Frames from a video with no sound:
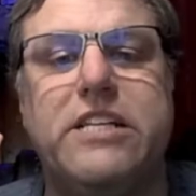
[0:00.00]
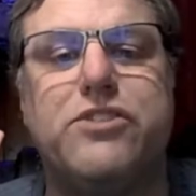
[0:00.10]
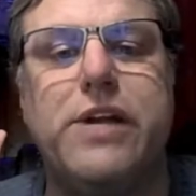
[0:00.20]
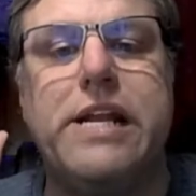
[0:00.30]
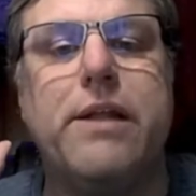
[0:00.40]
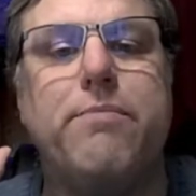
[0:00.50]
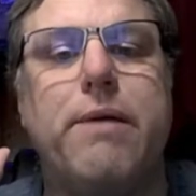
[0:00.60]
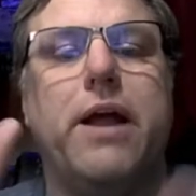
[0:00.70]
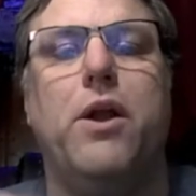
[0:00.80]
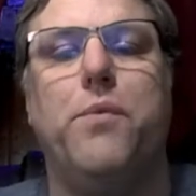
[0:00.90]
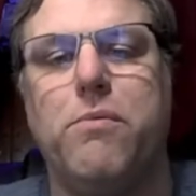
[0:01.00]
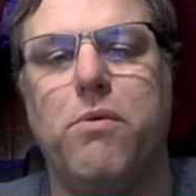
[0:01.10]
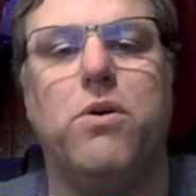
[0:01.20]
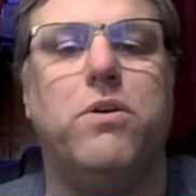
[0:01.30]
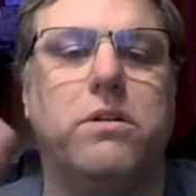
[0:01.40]
street. Didn't matter. We
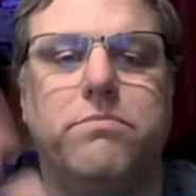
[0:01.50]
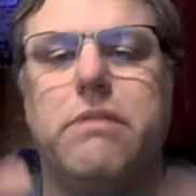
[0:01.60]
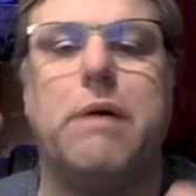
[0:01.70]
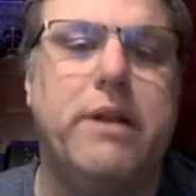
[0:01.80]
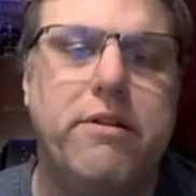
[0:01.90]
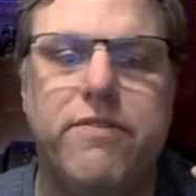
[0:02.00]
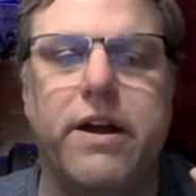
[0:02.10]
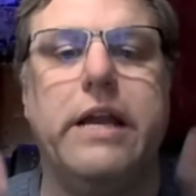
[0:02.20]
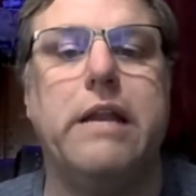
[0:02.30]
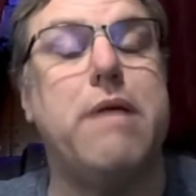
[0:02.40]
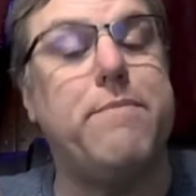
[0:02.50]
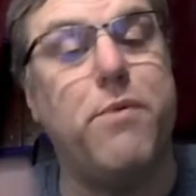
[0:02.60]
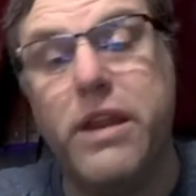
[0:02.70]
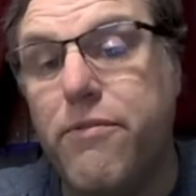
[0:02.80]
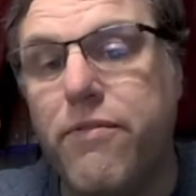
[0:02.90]
rolled. We didn't find them. Maybe
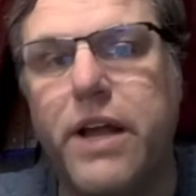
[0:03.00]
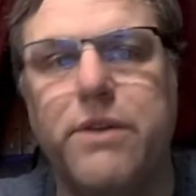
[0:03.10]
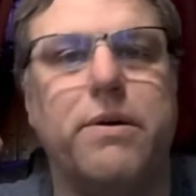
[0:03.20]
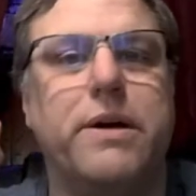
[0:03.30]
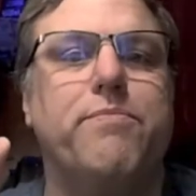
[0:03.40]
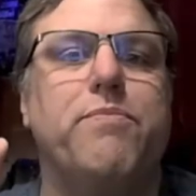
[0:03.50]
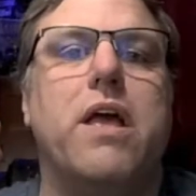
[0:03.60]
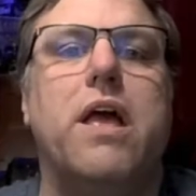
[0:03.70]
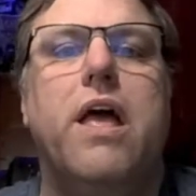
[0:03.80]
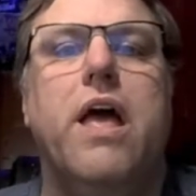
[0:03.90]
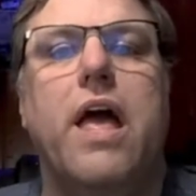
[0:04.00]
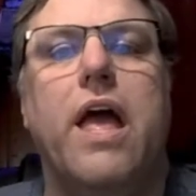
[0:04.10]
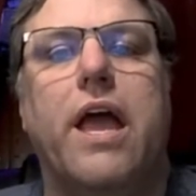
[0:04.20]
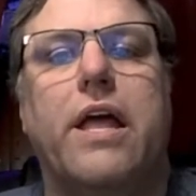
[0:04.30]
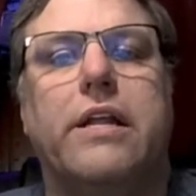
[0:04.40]
we did find one.
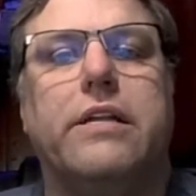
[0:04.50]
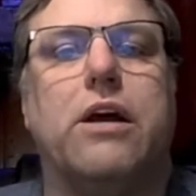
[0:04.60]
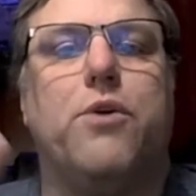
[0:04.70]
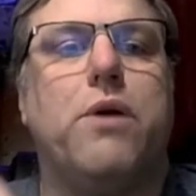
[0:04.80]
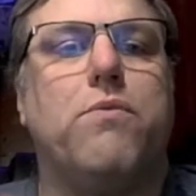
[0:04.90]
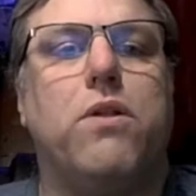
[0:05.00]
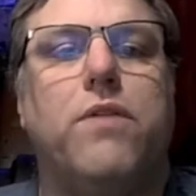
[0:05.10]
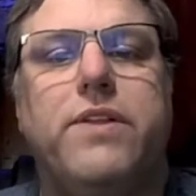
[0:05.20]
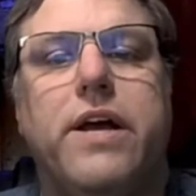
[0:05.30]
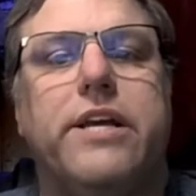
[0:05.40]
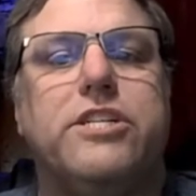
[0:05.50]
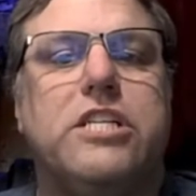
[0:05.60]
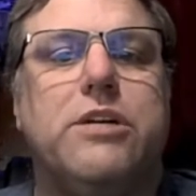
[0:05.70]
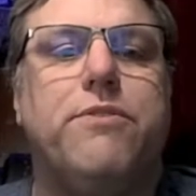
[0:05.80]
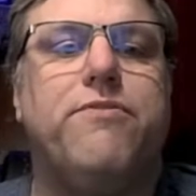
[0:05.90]
And a quick roll of the dice,
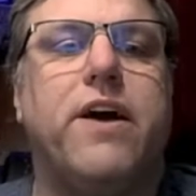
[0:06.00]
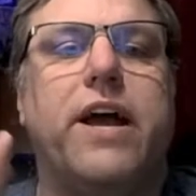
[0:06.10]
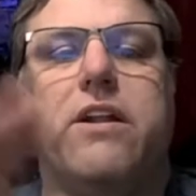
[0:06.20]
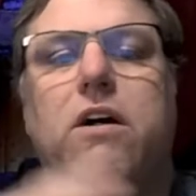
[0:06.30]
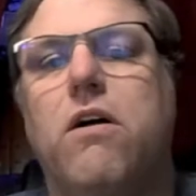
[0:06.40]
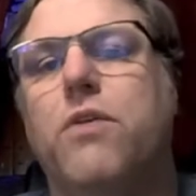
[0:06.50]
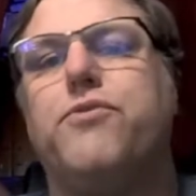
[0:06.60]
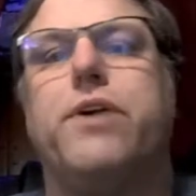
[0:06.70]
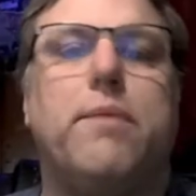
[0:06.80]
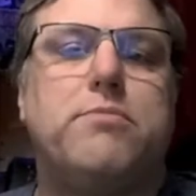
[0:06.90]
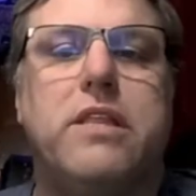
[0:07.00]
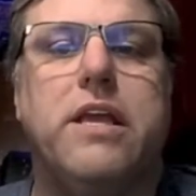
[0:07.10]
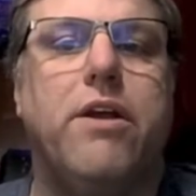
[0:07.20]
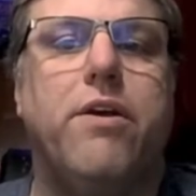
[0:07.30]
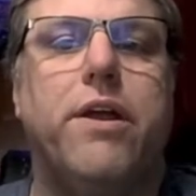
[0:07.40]
she would find all the traps in
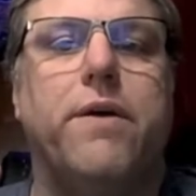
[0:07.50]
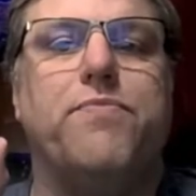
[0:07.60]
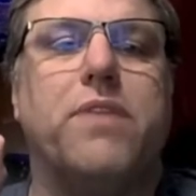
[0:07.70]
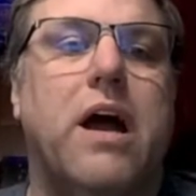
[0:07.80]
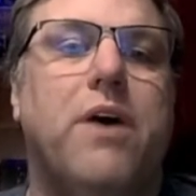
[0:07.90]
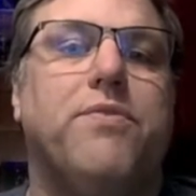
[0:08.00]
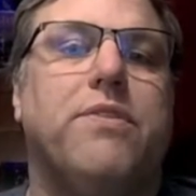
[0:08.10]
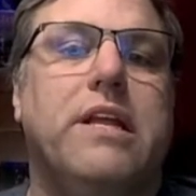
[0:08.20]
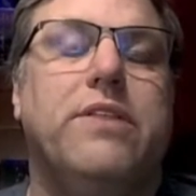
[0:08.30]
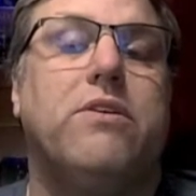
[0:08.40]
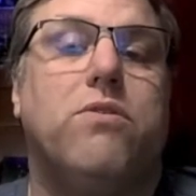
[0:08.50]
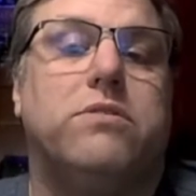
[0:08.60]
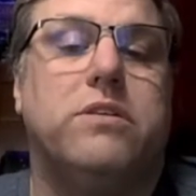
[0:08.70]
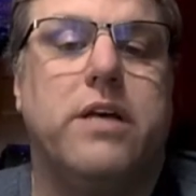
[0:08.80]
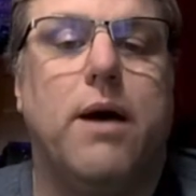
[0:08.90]
the area. Now, and of
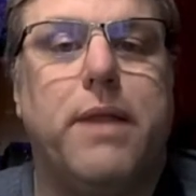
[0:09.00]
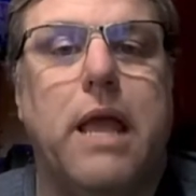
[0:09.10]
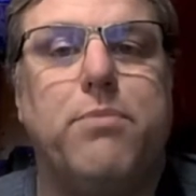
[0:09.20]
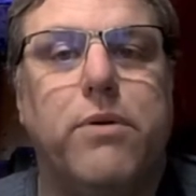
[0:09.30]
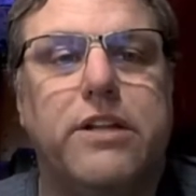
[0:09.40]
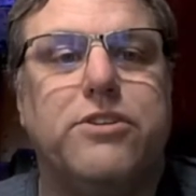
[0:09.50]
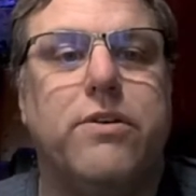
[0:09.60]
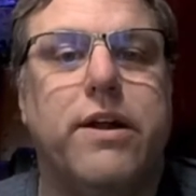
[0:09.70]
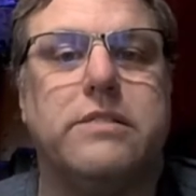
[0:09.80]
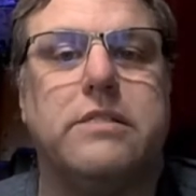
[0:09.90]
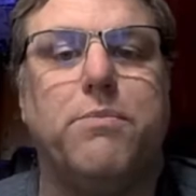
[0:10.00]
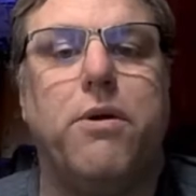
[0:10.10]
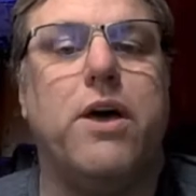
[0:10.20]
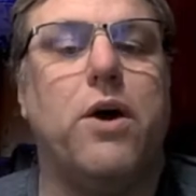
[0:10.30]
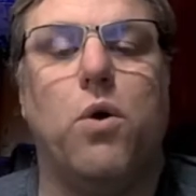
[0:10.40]
course, this helped keep her interested
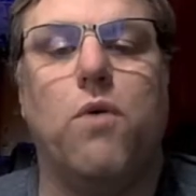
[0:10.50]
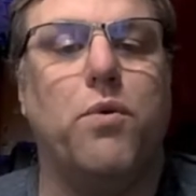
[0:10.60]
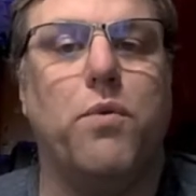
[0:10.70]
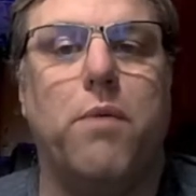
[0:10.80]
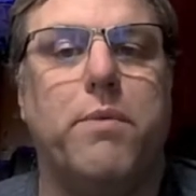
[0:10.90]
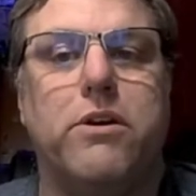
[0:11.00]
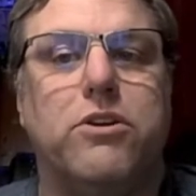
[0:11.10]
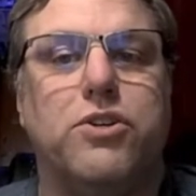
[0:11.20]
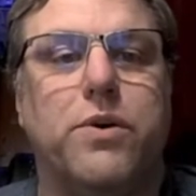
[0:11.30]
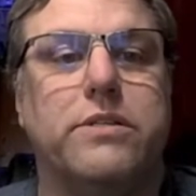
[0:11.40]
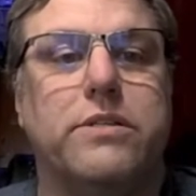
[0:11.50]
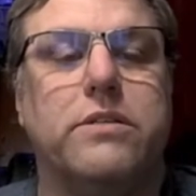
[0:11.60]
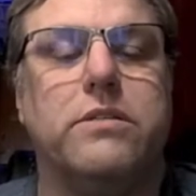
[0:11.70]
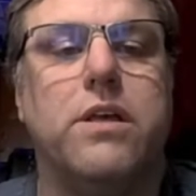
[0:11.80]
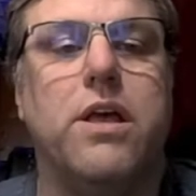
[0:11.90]
without overwhelming her
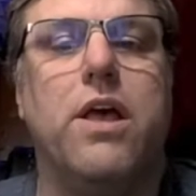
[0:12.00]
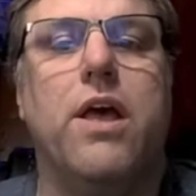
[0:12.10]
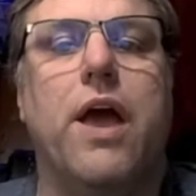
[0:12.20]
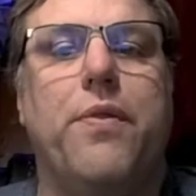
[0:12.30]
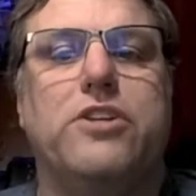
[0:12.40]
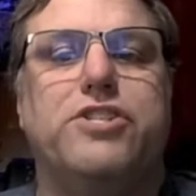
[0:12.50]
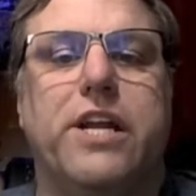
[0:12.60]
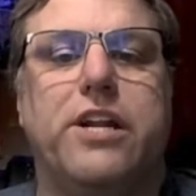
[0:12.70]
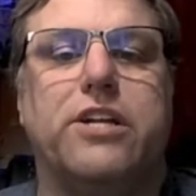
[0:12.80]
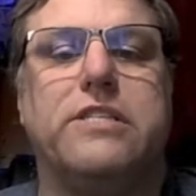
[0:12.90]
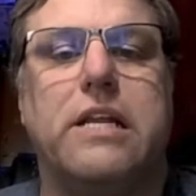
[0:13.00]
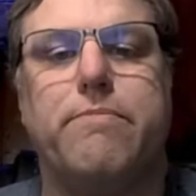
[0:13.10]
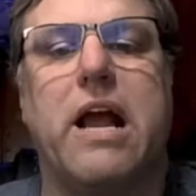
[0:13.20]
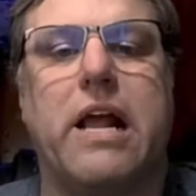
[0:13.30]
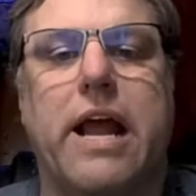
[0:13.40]
choices. And then she could just sit
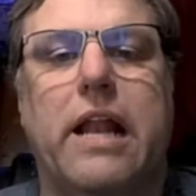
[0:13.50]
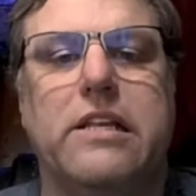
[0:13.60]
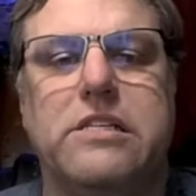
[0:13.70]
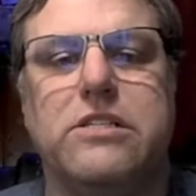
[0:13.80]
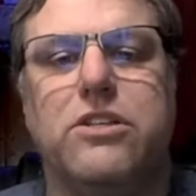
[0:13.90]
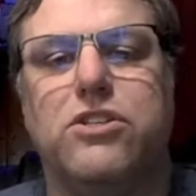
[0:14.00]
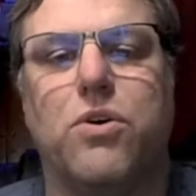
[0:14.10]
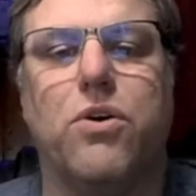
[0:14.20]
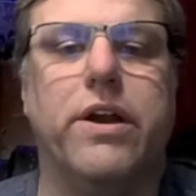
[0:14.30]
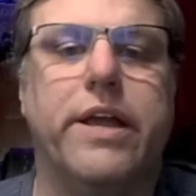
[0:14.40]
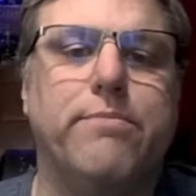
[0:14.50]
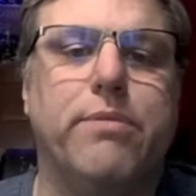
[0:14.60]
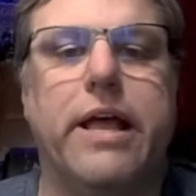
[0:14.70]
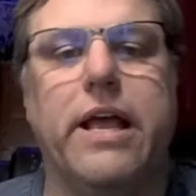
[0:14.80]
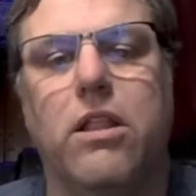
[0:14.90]
back and kind of listen to the story and
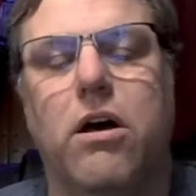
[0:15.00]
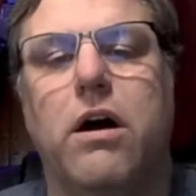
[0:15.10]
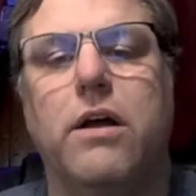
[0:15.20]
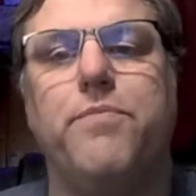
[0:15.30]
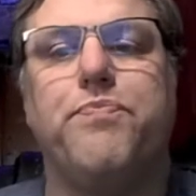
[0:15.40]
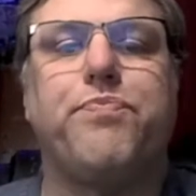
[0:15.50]
play along.